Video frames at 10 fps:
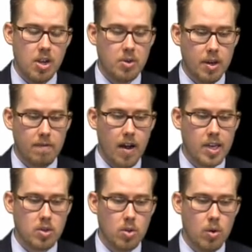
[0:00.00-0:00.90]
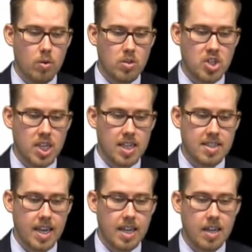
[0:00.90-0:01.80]
you can find your local
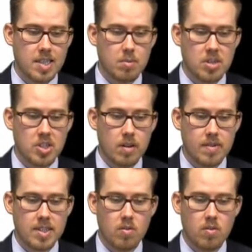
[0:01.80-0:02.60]
GSA customer service